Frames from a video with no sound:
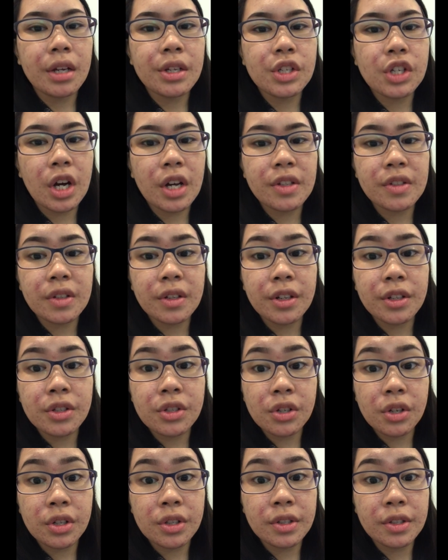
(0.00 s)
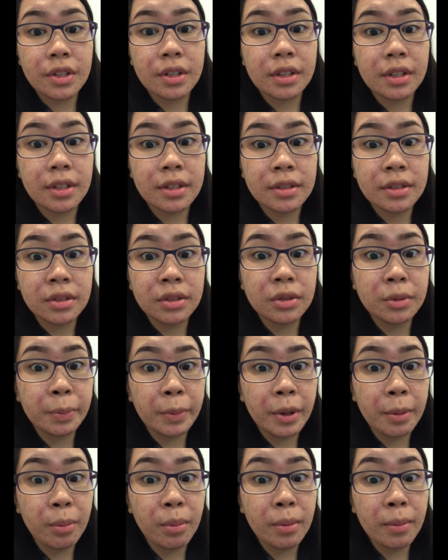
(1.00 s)
Johnson & Johnson na
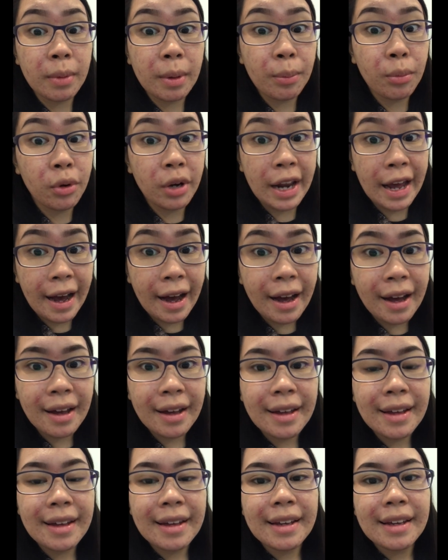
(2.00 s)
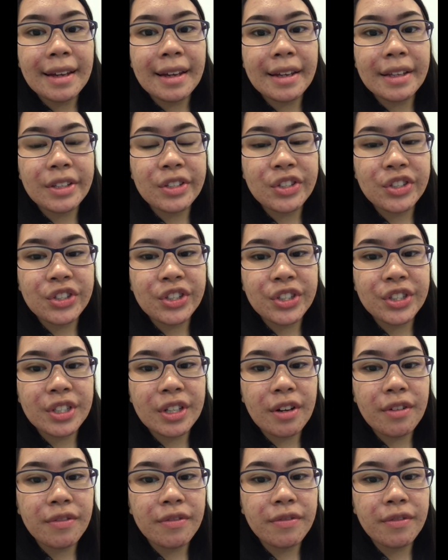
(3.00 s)
super mabula. It's
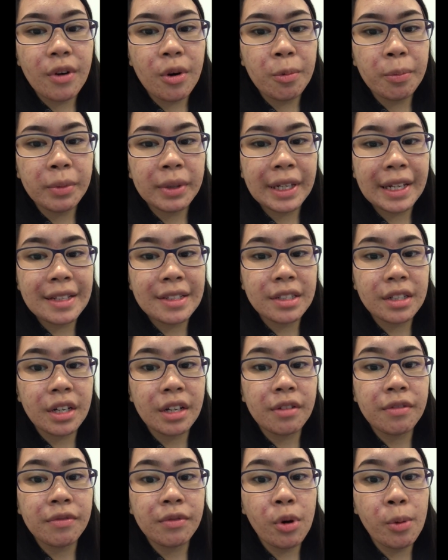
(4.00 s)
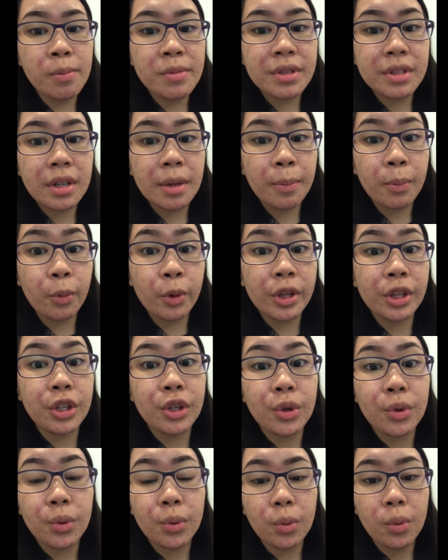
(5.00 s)
just a foam cleanser. It foams up when
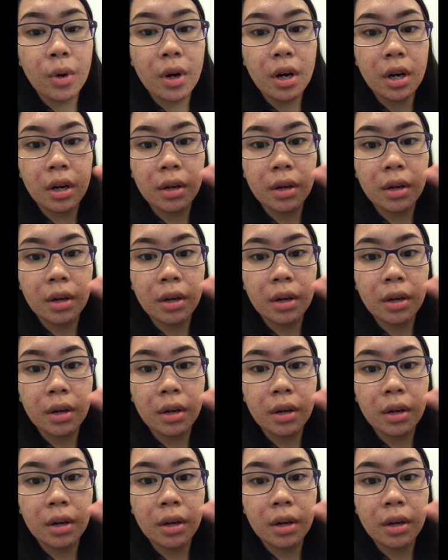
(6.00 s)
you